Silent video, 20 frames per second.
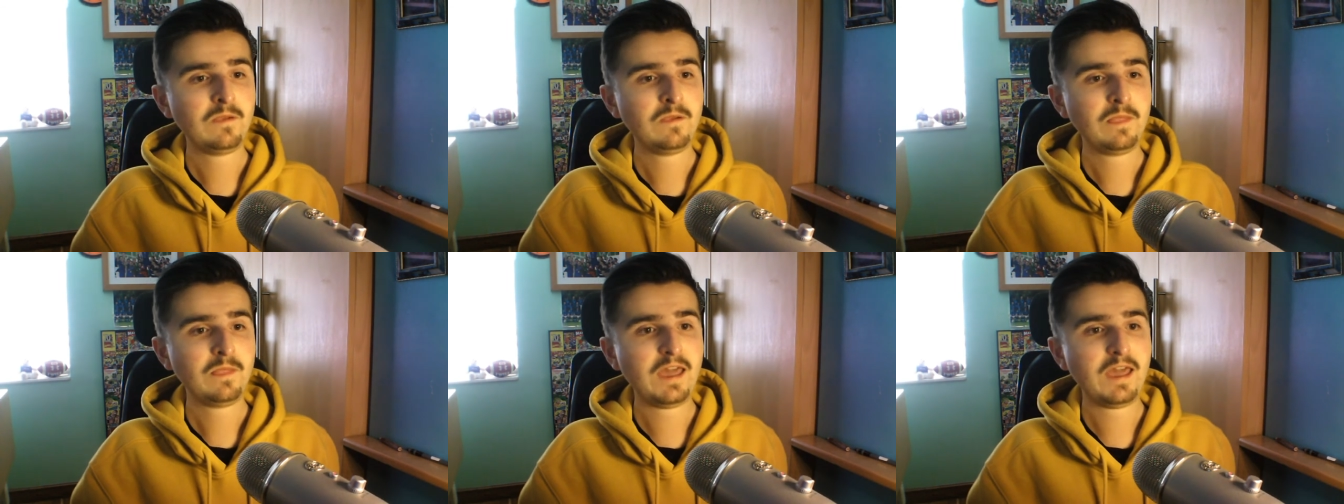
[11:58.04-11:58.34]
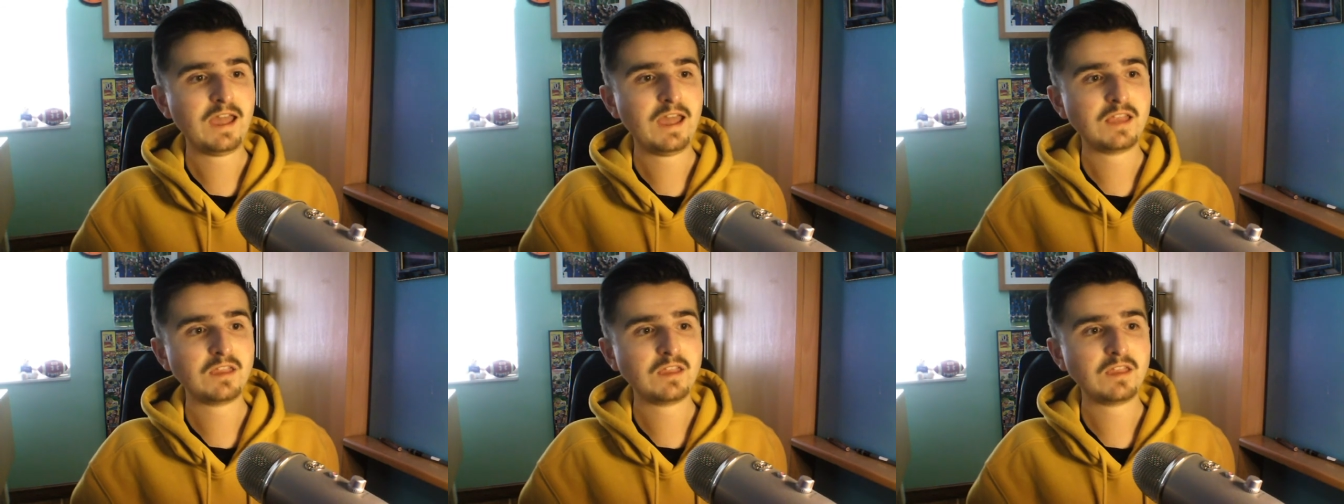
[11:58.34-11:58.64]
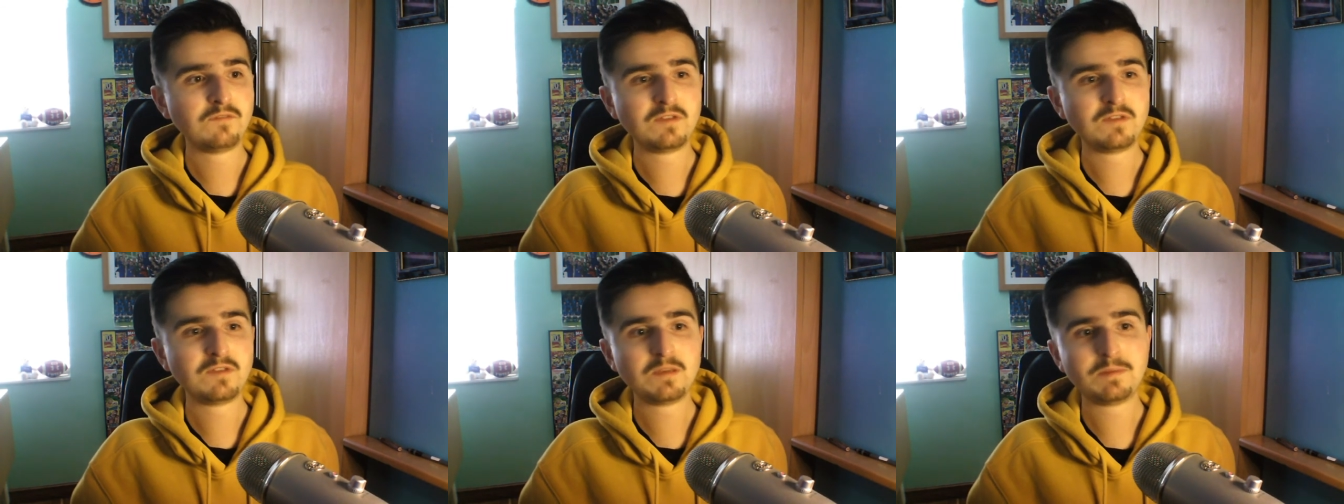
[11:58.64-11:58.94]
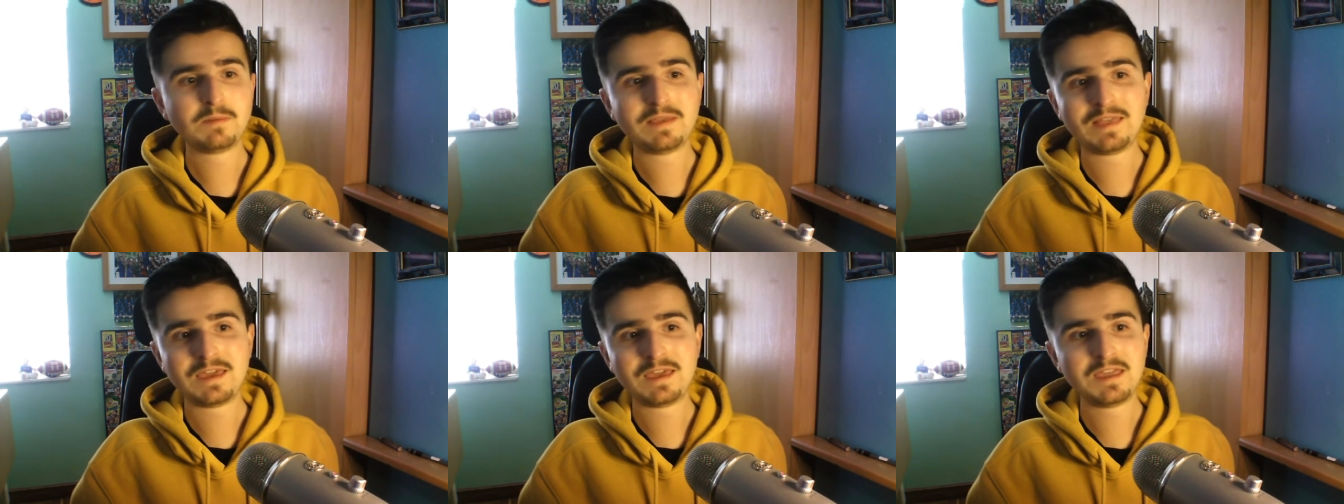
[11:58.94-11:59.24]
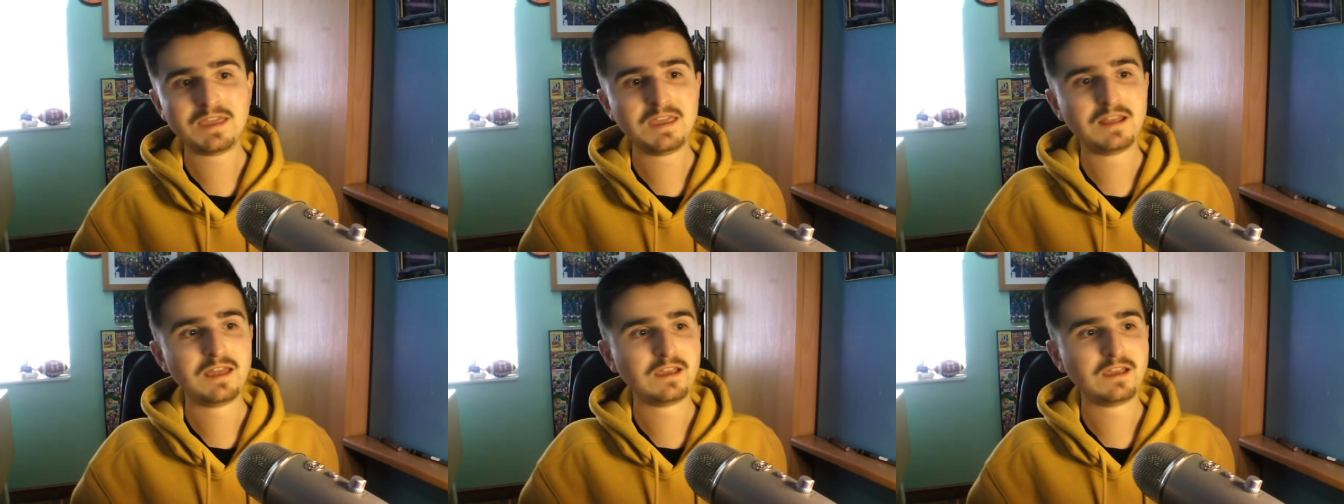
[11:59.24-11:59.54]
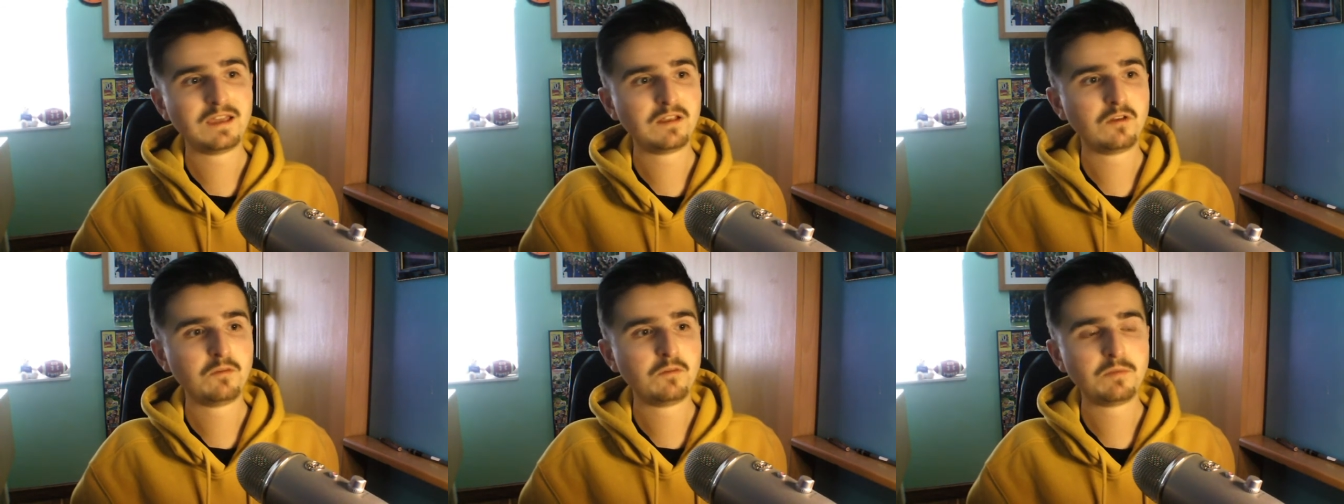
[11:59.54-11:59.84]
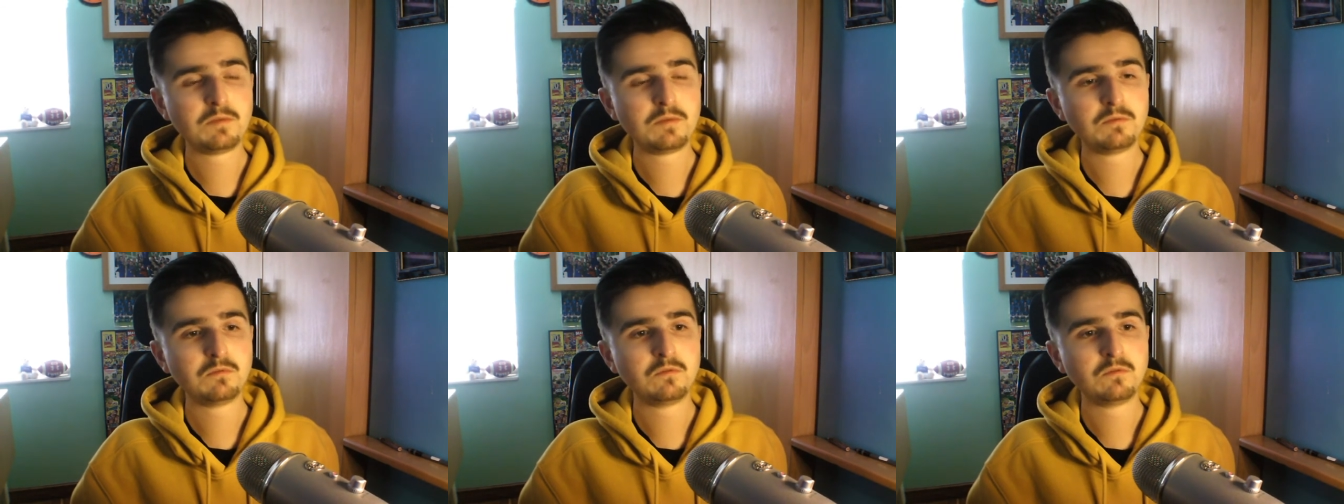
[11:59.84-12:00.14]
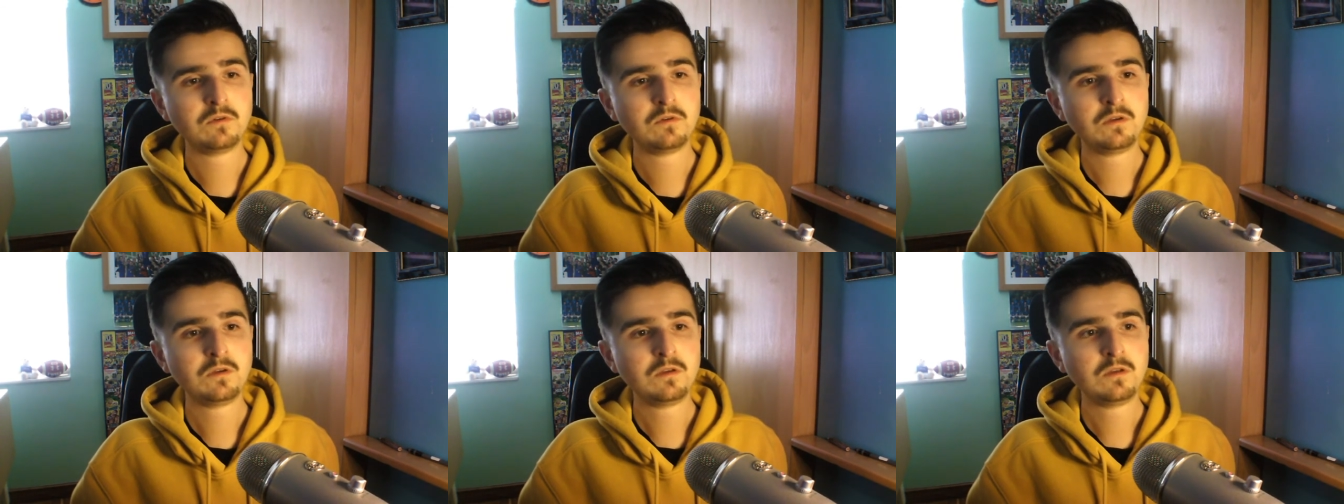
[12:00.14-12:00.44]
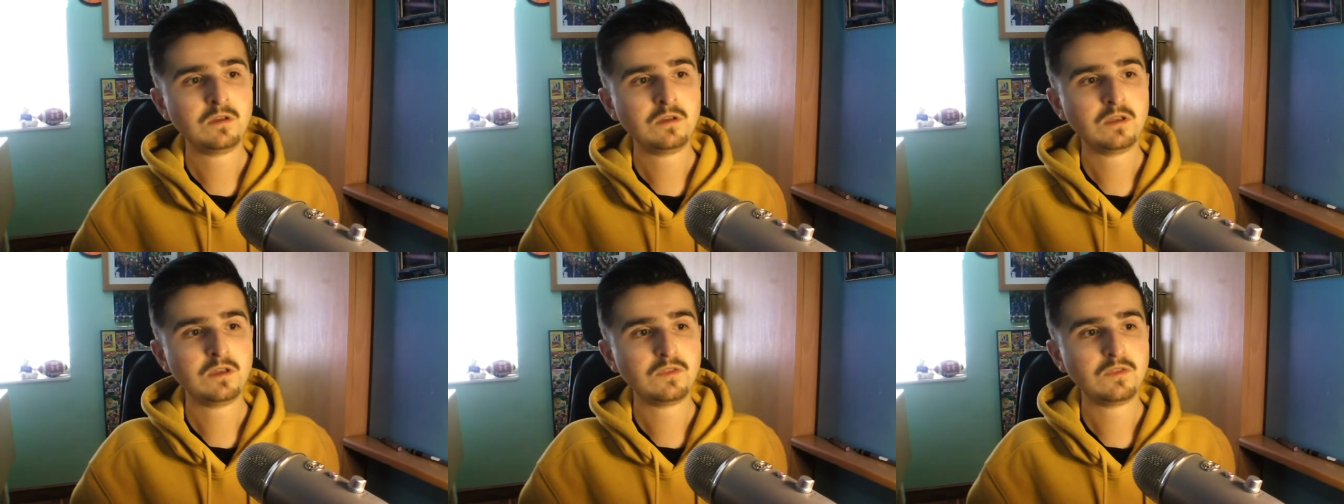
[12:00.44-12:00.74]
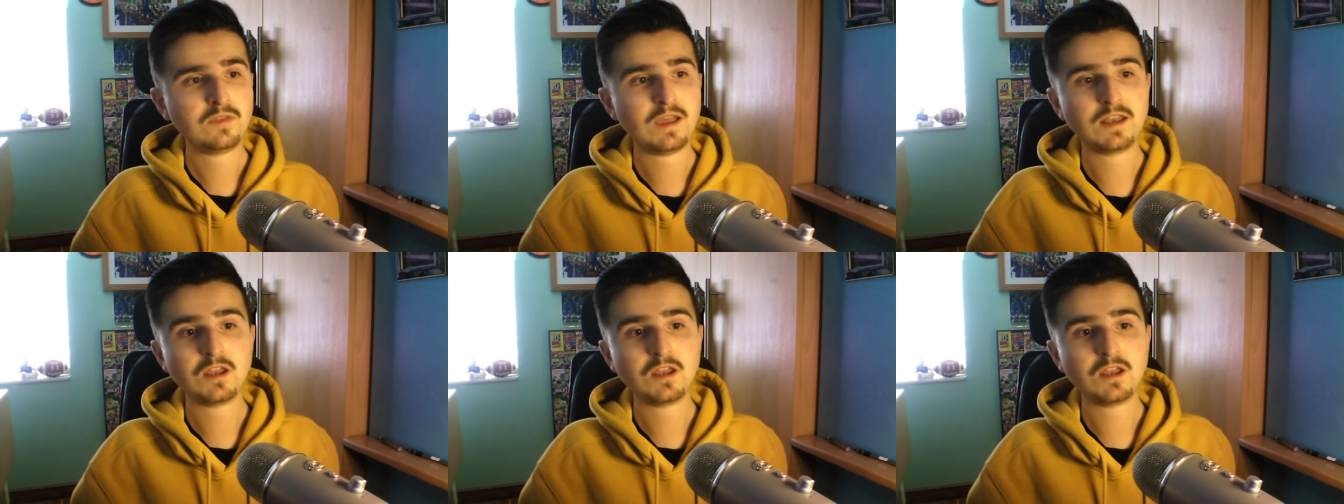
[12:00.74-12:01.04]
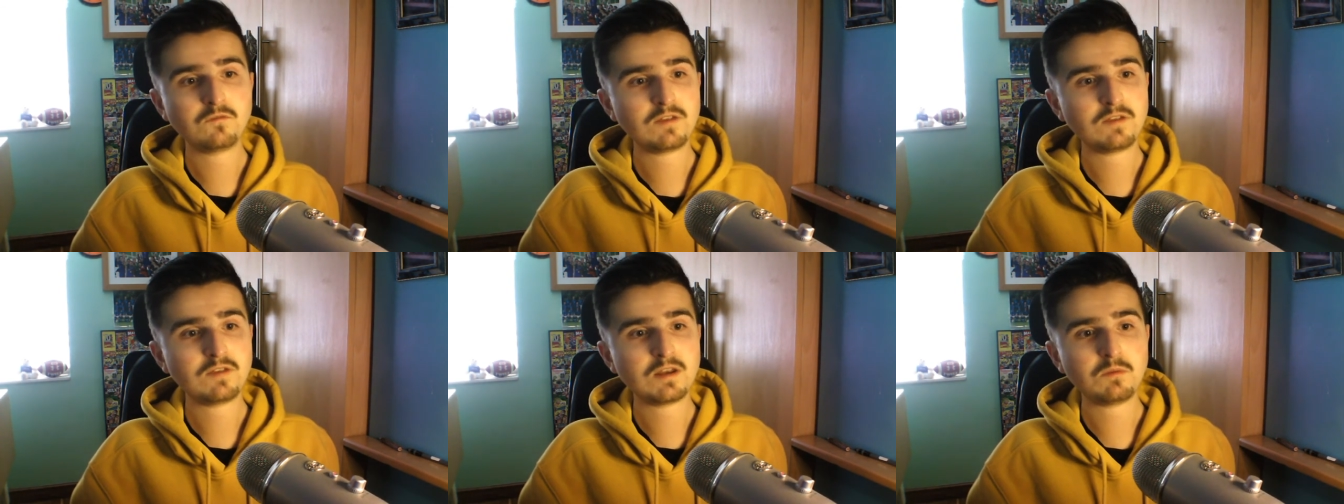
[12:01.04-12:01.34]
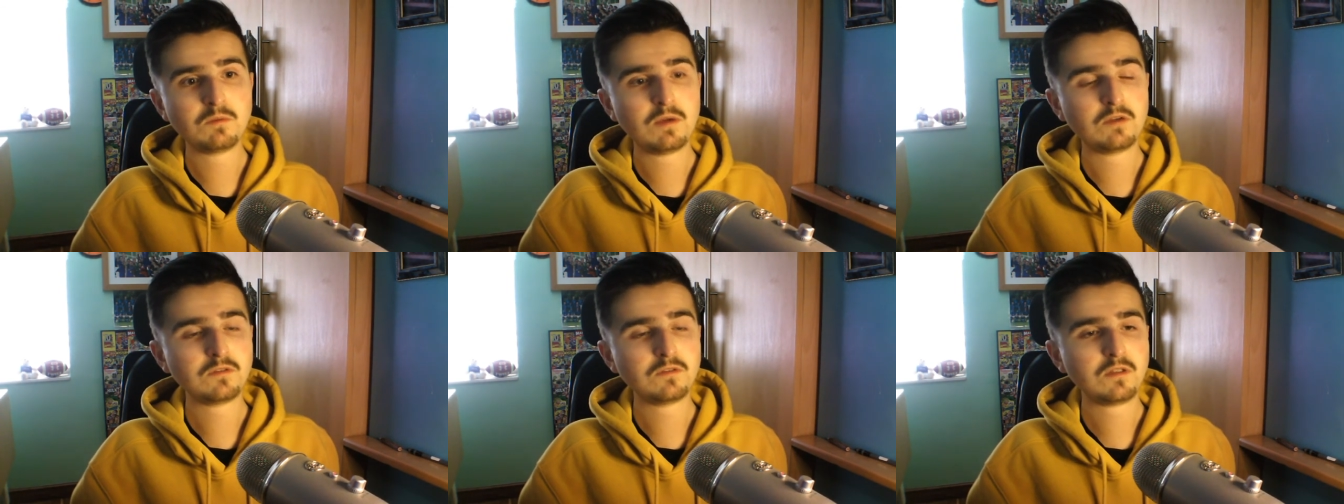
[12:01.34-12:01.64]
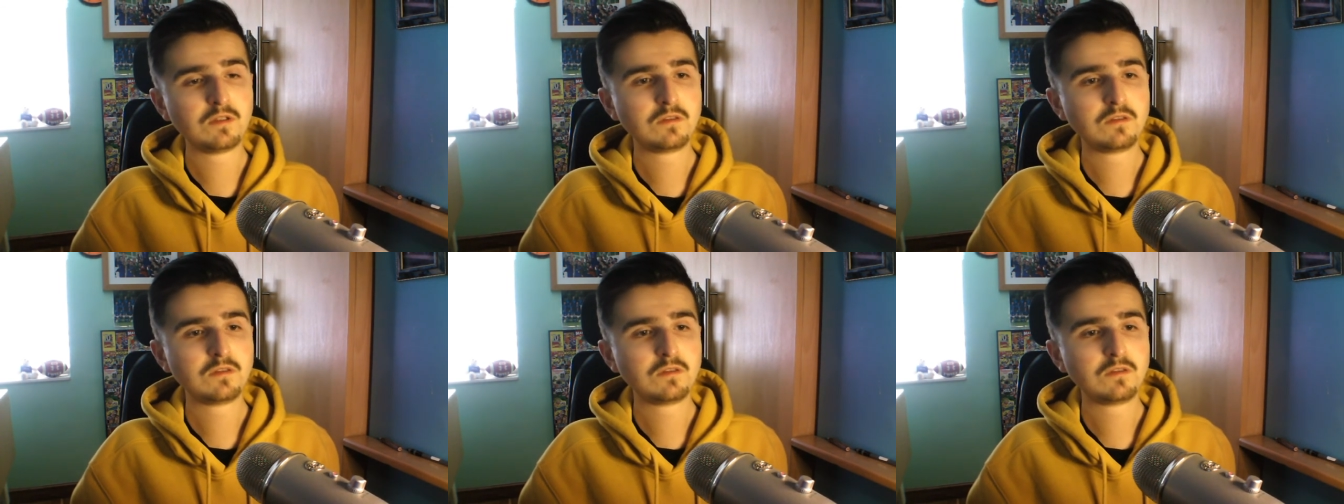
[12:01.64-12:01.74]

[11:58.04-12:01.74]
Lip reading: And I think about that here, like a lot of people that I know really well that